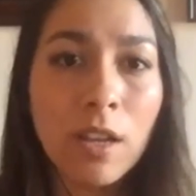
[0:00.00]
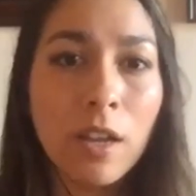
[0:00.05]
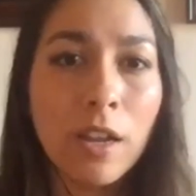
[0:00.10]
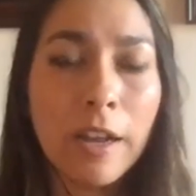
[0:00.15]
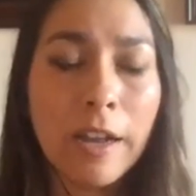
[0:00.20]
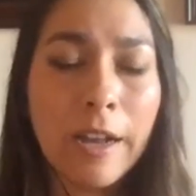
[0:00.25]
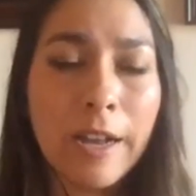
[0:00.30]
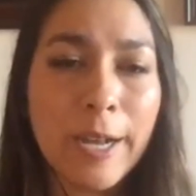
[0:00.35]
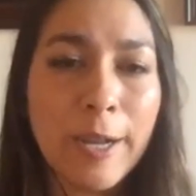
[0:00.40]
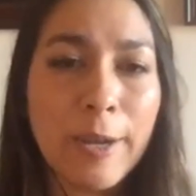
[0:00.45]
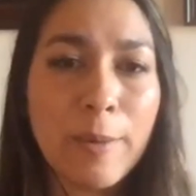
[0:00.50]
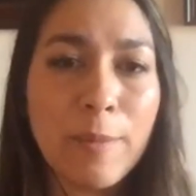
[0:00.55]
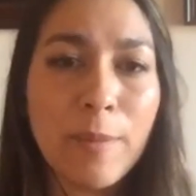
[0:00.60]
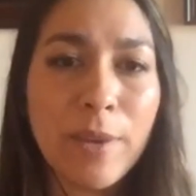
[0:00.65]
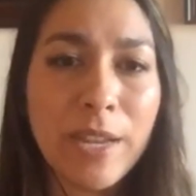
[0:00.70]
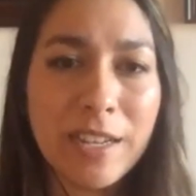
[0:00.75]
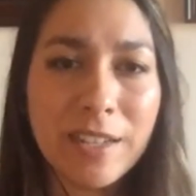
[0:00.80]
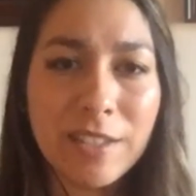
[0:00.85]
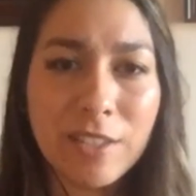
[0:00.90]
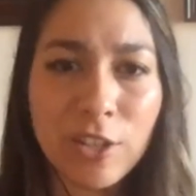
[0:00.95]

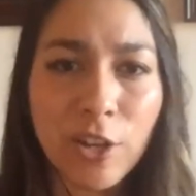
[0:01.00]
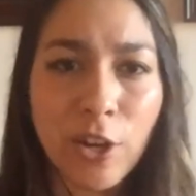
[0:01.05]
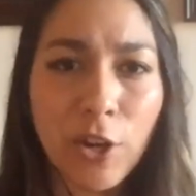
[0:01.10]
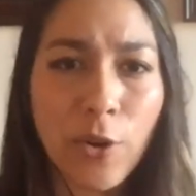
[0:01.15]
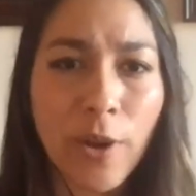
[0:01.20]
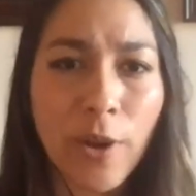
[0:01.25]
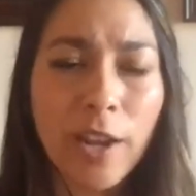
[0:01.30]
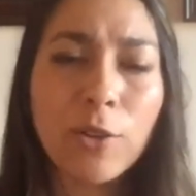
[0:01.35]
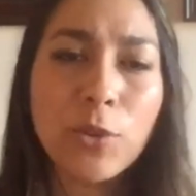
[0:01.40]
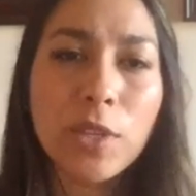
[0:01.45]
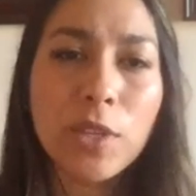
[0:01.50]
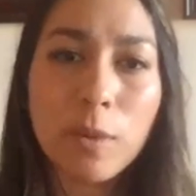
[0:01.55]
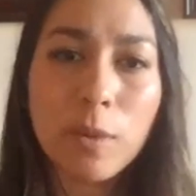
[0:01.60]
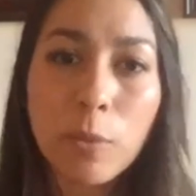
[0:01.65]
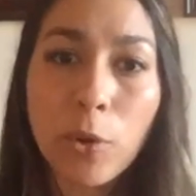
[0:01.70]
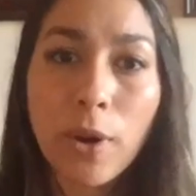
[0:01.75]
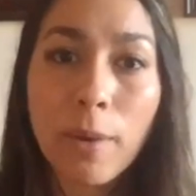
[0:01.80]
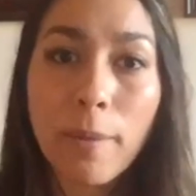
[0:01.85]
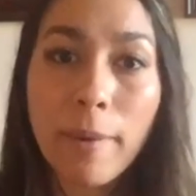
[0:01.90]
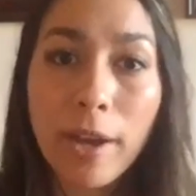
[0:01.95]
And so I would think
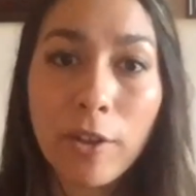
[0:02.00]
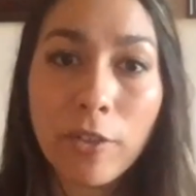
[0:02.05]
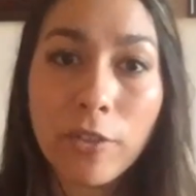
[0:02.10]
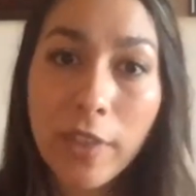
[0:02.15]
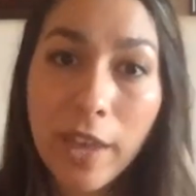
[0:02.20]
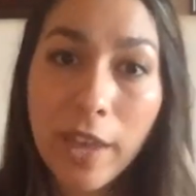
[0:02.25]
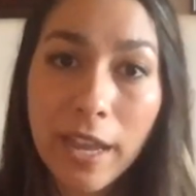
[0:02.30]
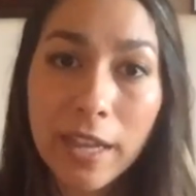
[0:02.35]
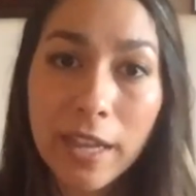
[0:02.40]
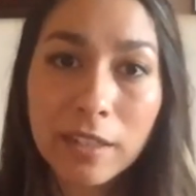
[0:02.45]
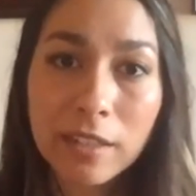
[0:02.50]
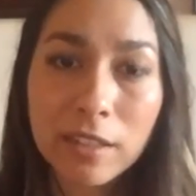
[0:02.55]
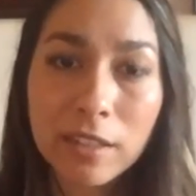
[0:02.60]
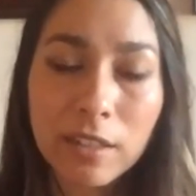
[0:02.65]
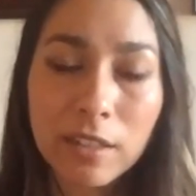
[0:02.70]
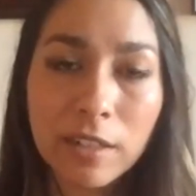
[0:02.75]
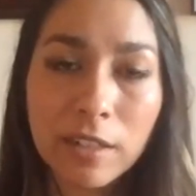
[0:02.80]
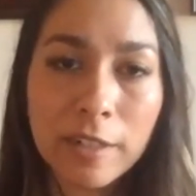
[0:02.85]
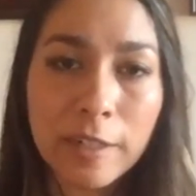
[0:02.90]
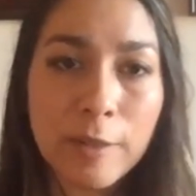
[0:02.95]
more about that
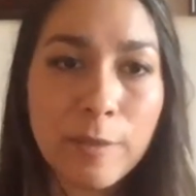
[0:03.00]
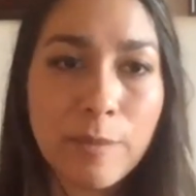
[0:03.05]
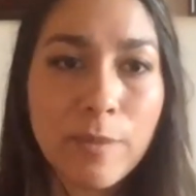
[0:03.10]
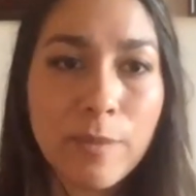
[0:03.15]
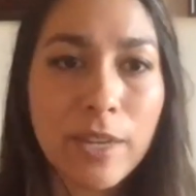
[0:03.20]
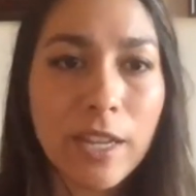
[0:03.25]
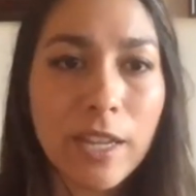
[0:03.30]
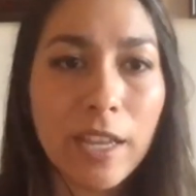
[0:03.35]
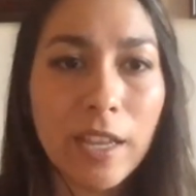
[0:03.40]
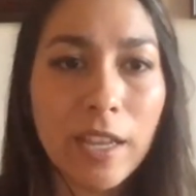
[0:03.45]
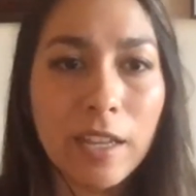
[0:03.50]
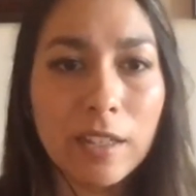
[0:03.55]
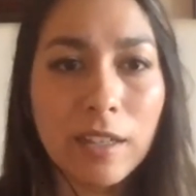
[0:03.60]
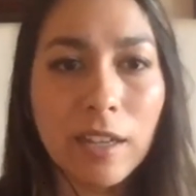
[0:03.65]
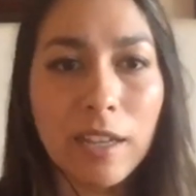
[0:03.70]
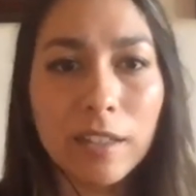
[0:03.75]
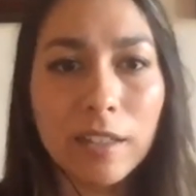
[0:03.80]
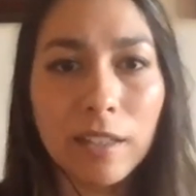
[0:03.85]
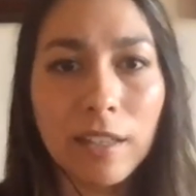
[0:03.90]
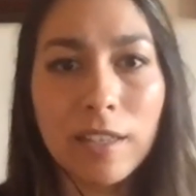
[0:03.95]

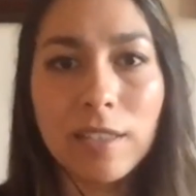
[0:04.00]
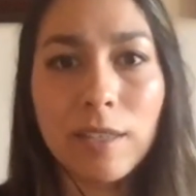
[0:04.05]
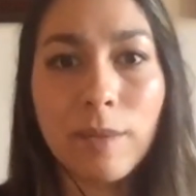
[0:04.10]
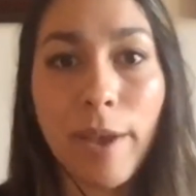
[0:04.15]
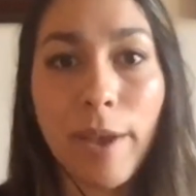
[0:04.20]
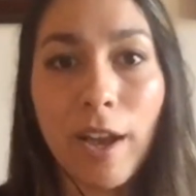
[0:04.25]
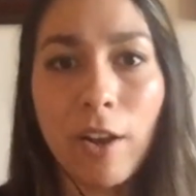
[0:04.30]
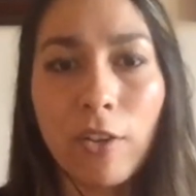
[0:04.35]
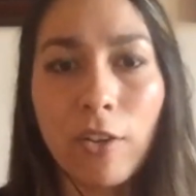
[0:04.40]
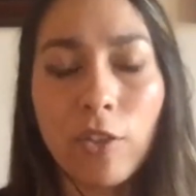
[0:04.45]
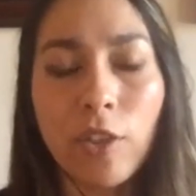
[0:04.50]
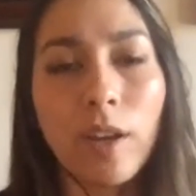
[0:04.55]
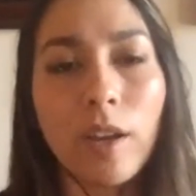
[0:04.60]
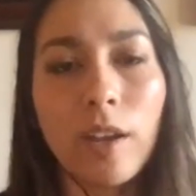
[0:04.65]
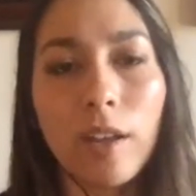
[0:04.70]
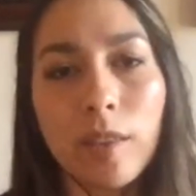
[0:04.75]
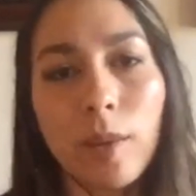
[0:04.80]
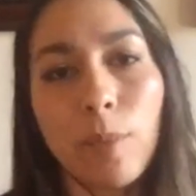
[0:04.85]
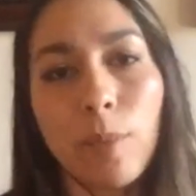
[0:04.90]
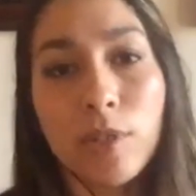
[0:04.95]
and less about
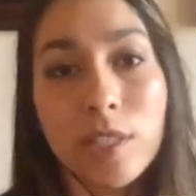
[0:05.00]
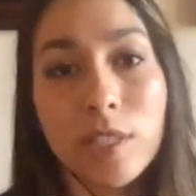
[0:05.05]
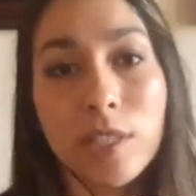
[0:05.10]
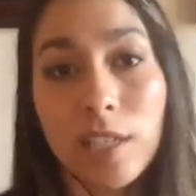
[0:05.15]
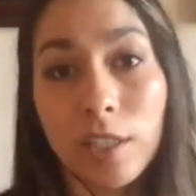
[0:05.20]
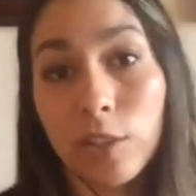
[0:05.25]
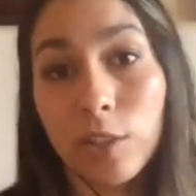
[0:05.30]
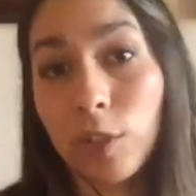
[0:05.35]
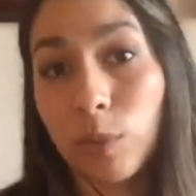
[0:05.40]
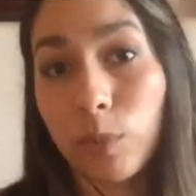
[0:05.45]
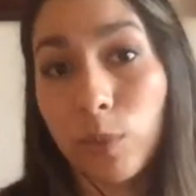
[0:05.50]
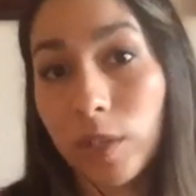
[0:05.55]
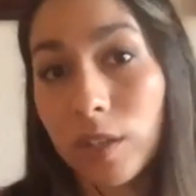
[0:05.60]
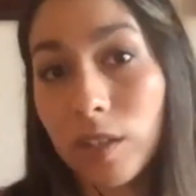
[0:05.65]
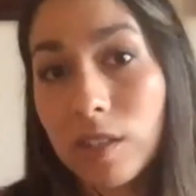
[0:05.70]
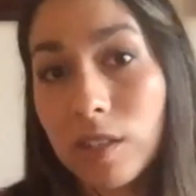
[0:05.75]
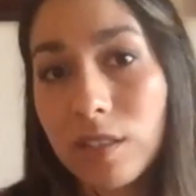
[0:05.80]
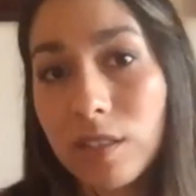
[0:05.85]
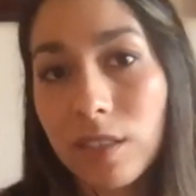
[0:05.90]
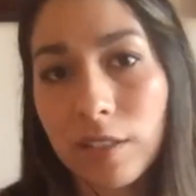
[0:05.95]
the particular
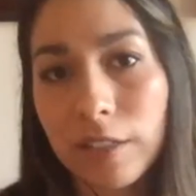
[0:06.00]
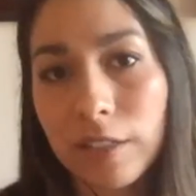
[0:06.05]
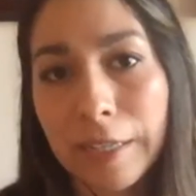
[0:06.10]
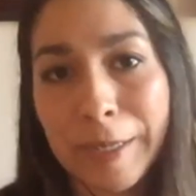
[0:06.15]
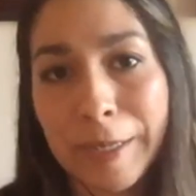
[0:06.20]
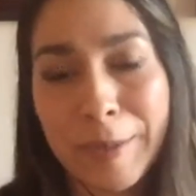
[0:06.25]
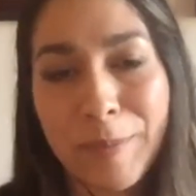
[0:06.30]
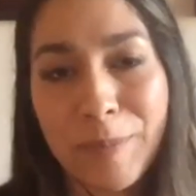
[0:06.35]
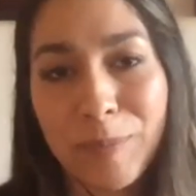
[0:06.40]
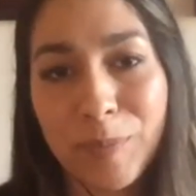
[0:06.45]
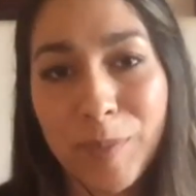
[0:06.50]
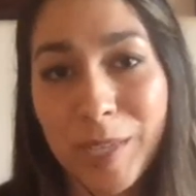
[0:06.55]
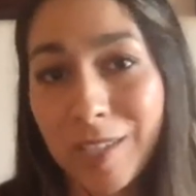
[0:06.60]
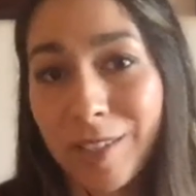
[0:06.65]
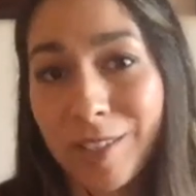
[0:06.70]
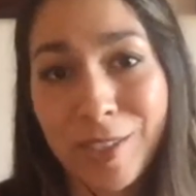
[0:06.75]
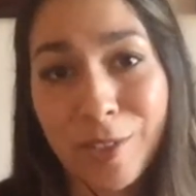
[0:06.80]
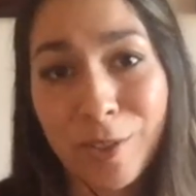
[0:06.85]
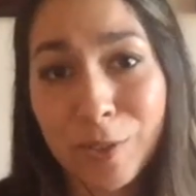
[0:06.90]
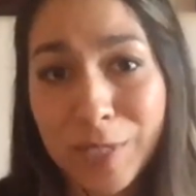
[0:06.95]
words,
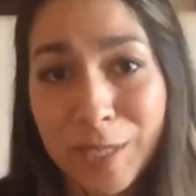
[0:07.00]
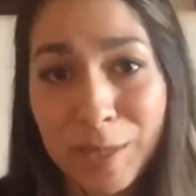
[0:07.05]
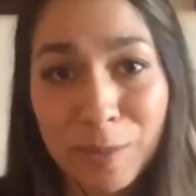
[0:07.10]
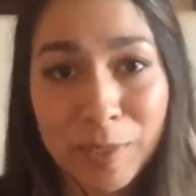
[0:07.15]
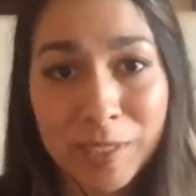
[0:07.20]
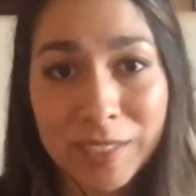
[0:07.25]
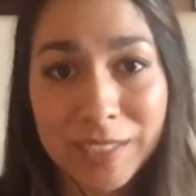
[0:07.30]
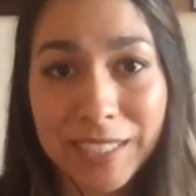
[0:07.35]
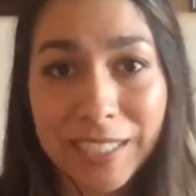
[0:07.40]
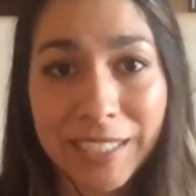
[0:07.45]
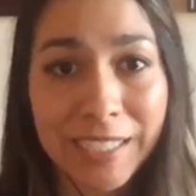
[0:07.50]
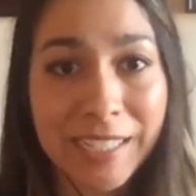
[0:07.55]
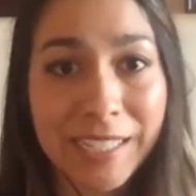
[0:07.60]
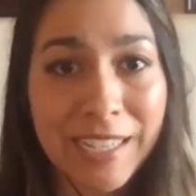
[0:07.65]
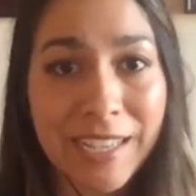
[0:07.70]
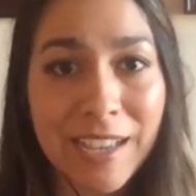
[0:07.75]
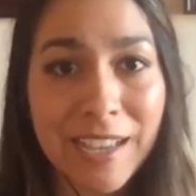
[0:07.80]
because ultimately,